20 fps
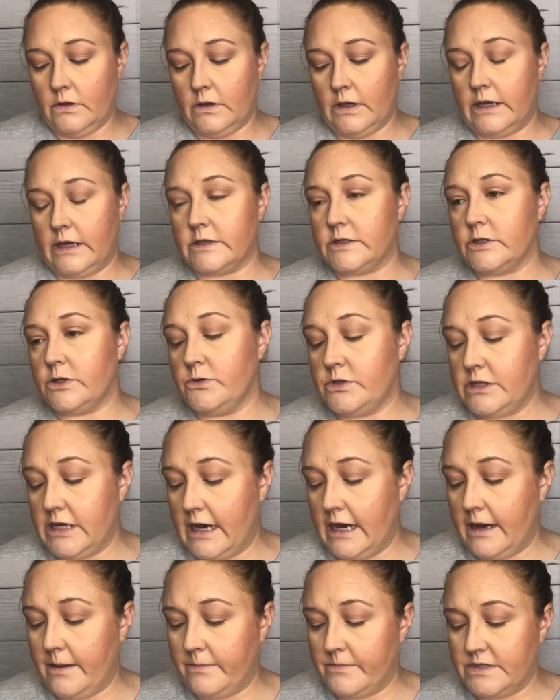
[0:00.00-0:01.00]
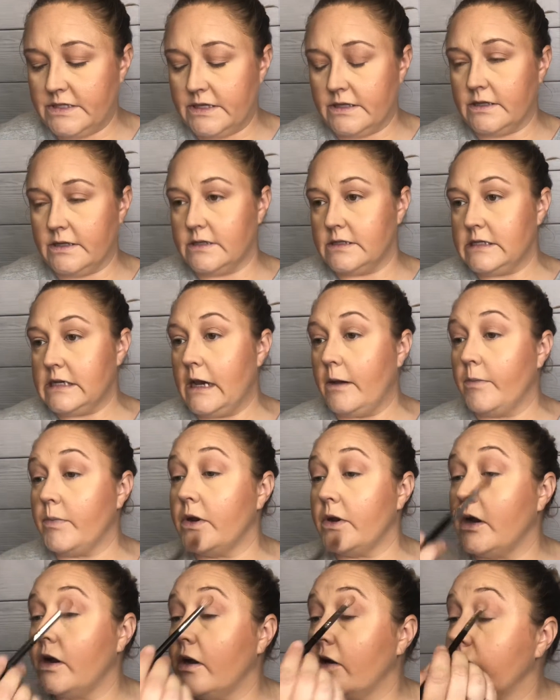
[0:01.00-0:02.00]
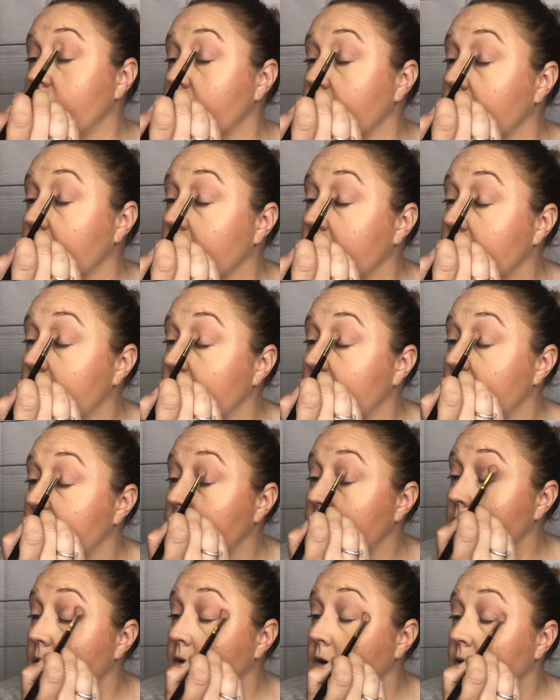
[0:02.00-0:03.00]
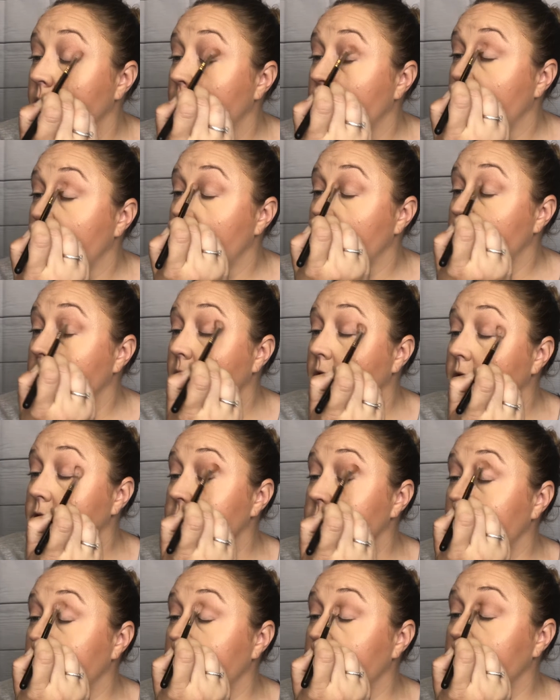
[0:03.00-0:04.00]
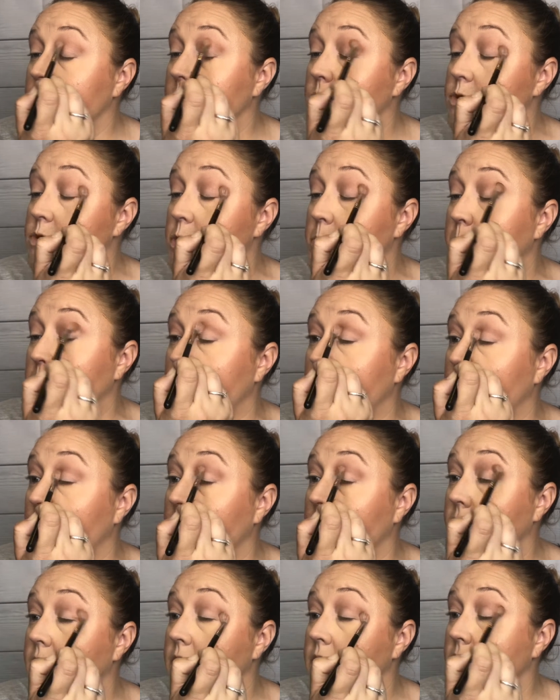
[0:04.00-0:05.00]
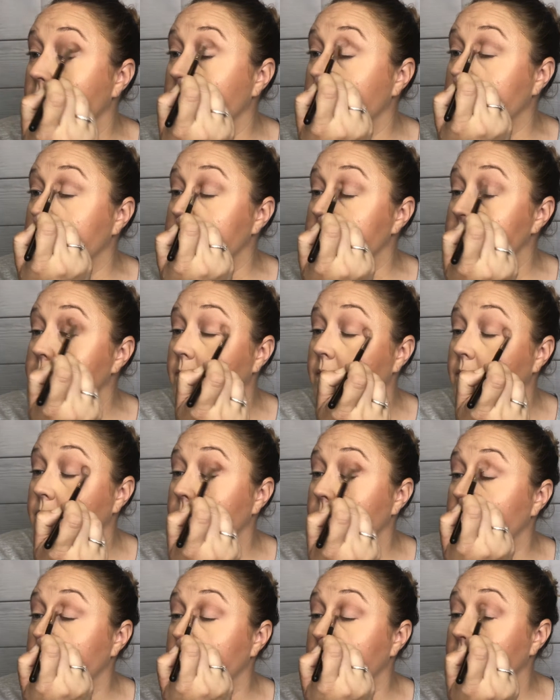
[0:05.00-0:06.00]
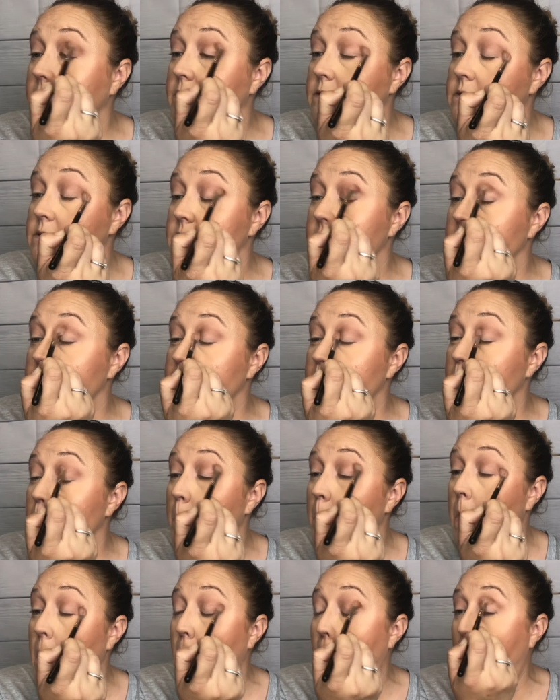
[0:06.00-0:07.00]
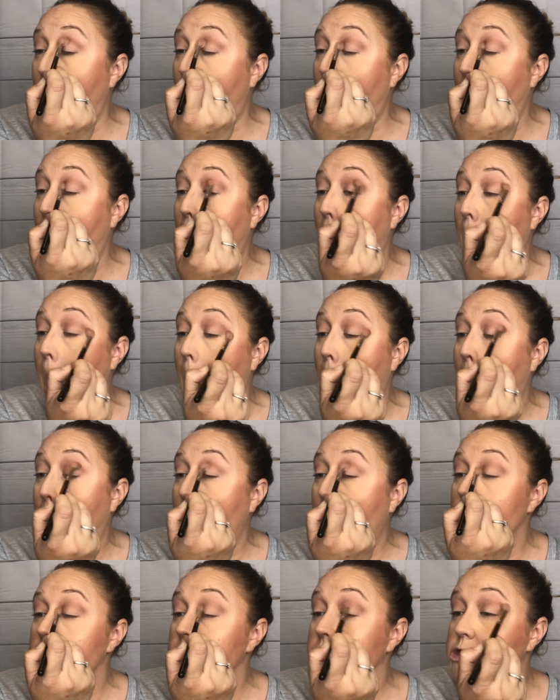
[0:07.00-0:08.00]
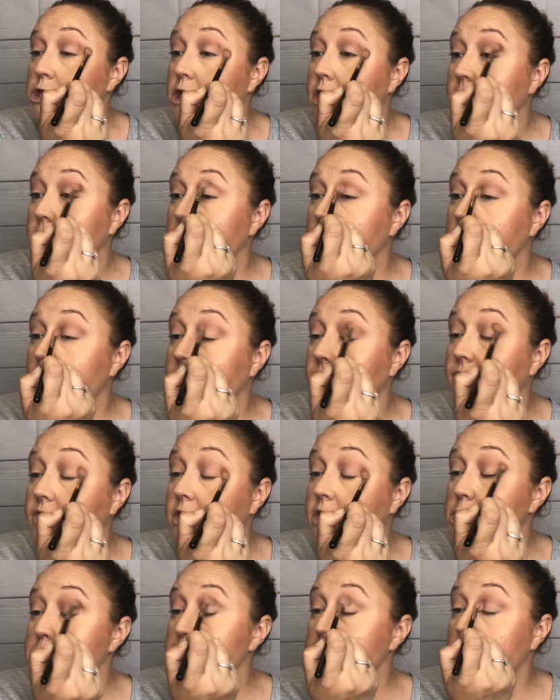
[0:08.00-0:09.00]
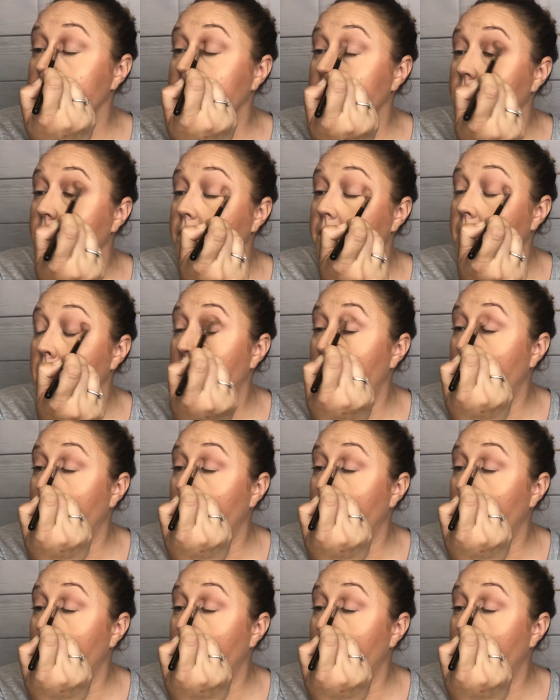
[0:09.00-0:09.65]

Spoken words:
Like 2 taps and then tap it off. Like, not trying to go super dark in the crease, but we need some shade and definition here.